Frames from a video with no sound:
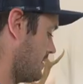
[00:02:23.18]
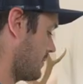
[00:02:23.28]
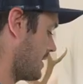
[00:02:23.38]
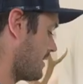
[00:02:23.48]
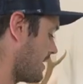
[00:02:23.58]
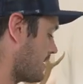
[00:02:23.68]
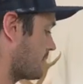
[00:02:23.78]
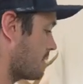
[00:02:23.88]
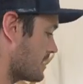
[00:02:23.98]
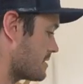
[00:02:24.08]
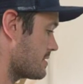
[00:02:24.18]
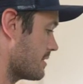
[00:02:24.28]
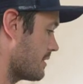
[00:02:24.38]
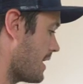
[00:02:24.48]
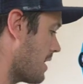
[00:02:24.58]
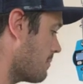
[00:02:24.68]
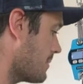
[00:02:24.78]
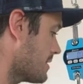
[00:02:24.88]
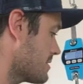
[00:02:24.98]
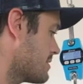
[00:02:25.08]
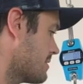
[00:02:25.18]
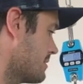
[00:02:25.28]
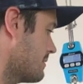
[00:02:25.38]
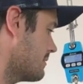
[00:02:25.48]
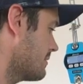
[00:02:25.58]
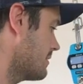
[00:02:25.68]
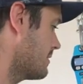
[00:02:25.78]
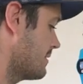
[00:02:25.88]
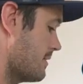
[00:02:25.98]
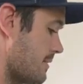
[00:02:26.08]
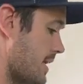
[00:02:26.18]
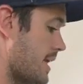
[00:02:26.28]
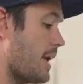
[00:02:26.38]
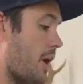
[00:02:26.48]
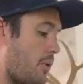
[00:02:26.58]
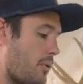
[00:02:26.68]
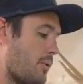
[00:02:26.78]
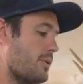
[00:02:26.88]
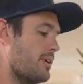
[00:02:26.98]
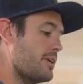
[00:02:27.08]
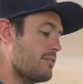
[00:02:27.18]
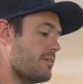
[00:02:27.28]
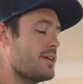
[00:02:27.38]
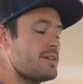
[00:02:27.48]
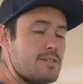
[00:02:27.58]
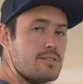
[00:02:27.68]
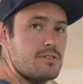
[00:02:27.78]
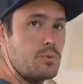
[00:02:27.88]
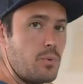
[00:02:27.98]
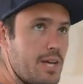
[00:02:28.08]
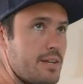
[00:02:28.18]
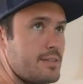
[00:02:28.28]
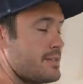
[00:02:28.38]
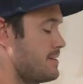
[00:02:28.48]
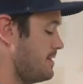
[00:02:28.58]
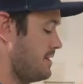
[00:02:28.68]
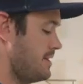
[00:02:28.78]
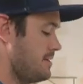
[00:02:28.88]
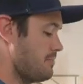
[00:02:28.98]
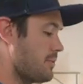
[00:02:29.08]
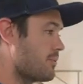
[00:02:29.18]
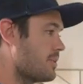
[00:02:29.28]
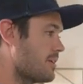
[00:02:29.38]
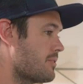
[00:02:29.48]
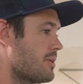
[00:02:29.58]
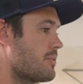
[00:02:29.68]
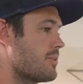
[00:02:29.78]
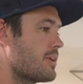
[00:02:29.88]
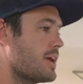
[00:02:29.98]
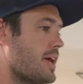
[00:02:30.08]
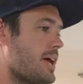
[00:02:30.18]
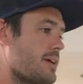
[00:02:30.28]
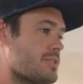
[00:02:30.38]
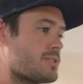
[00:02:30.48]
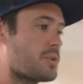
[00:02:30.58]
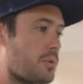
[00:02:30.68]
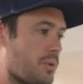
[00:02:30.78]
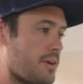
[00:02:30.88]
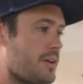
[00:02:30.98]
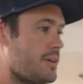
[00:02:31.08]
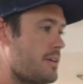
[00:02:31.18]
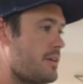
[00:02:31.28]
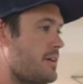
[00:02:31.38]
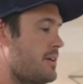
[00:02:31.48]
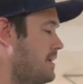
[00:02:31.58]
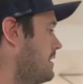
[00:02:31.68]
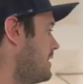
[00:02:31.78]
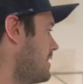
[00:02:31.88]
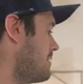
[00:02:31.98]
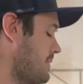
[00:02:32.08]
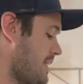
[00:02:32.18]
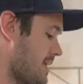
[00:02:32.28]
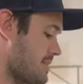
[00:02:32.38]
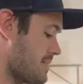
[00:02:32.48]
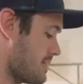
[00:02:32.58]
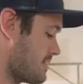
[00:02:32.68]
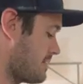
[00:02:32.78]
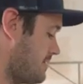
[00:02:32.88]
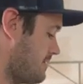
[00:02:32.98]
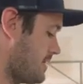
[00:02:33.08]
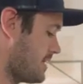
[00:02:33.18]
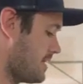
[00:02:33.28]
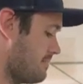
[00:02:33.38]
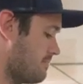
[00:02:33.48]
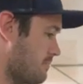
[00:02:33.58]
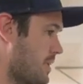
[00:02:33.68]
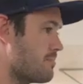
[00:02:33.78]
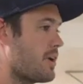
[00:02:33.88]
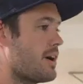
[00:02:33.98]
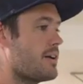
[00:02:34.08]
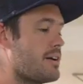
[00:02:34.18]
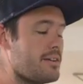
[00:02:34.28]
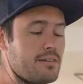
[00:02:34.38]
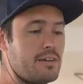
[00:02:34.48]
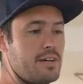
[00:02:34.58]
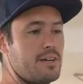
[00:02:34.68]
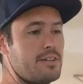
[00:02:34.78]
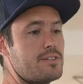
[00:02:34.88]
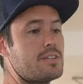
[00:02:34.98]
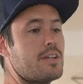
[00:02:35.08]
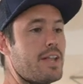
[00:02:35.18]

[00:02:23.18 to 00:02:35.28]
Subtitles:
We get a lot of questions on how much can it hold in relation to weight. But really what we're looking at is torque. And that's just, we brought on during the